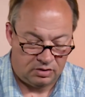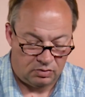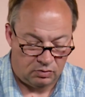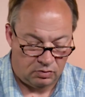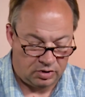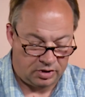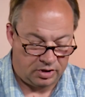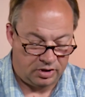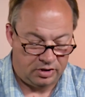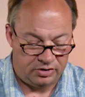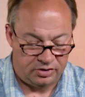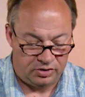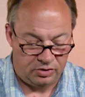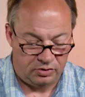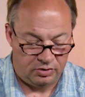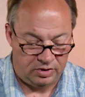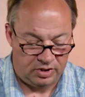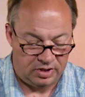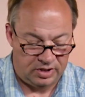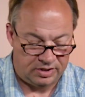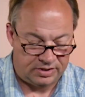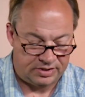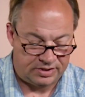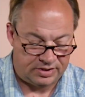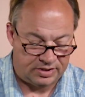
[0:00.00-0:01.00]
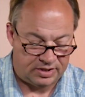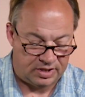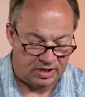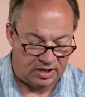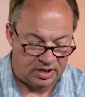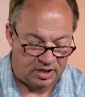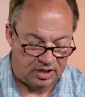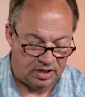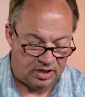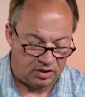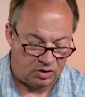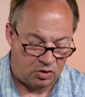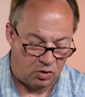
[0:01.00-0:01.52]
We're going to do this
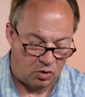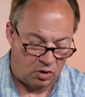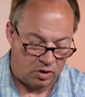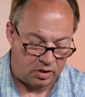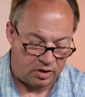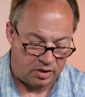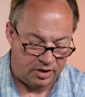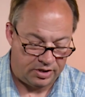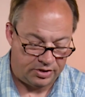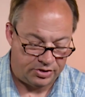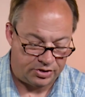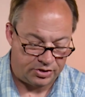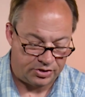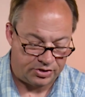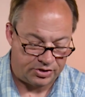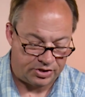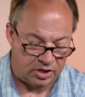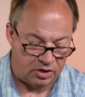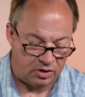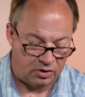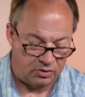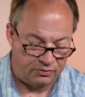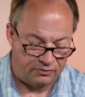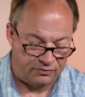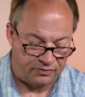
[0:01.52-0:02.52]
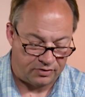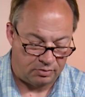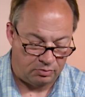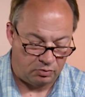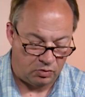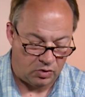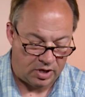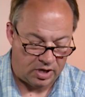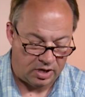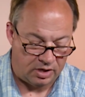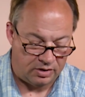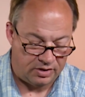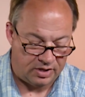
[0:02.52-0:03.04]
1/4 inch or so from
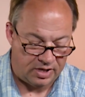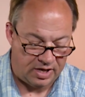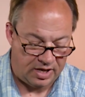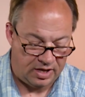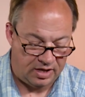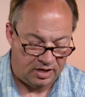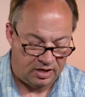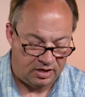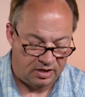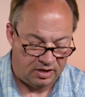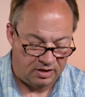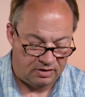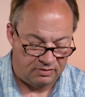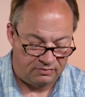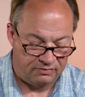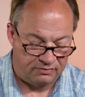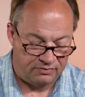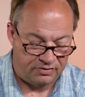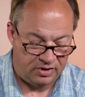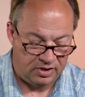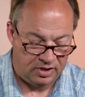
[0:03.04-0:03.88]
where the end of